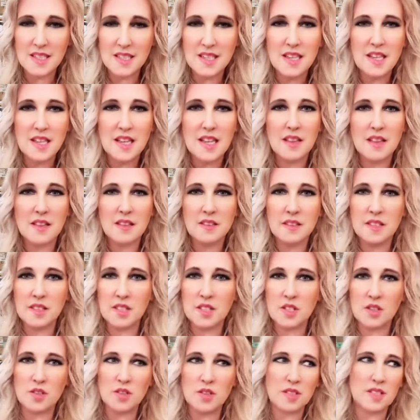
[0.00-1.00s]
The
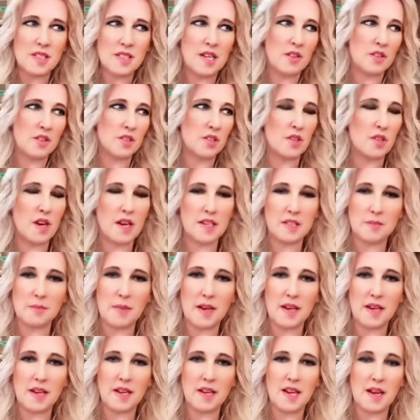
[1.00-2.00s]
listener is now distracted by
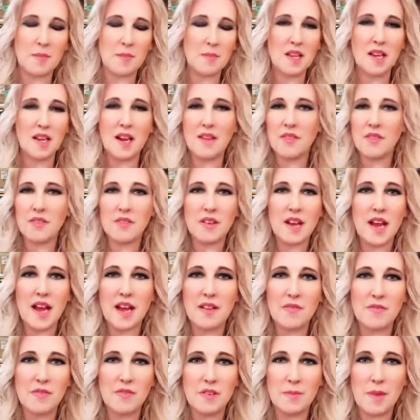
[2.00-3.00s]
it. I mean, I've even had
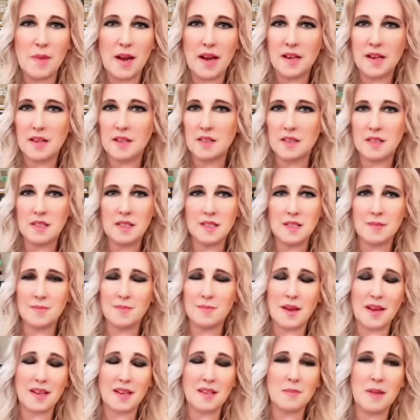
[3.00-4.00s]
feedback
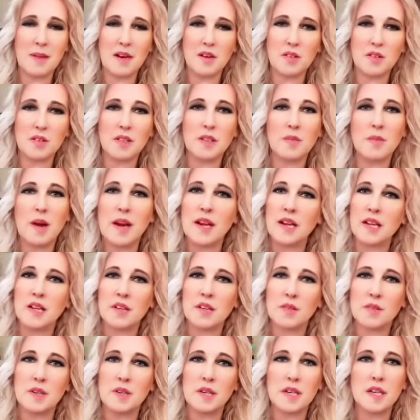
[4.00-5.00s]
back in my early writing
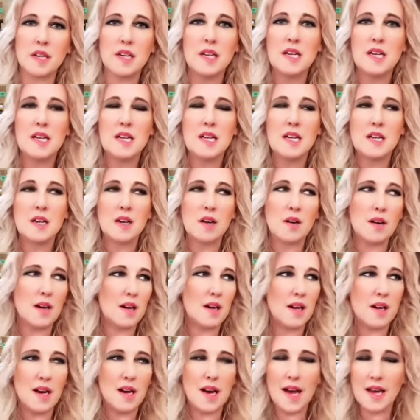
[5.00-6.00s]
career.
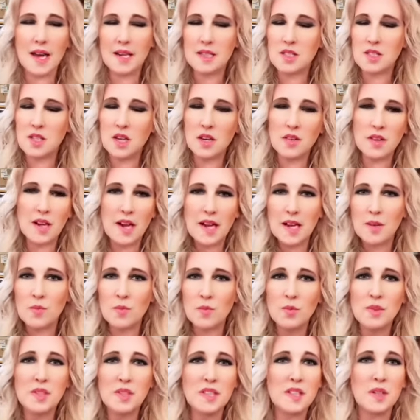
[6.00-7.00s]
I've had a song that I had
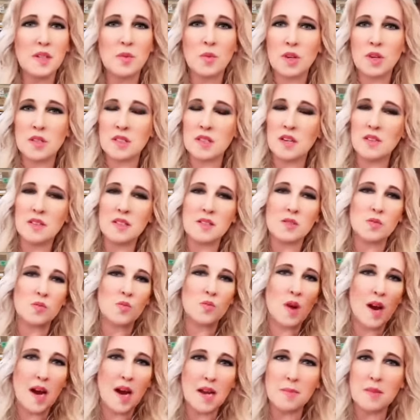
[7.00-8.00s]
really worked on this
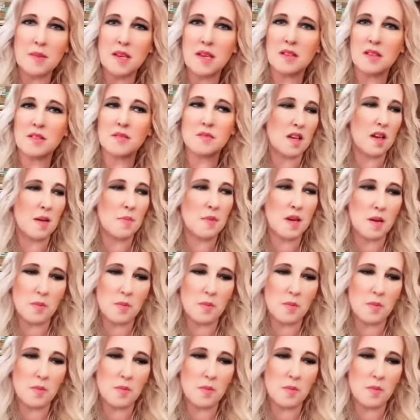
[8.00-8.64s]
rhyming, coming up with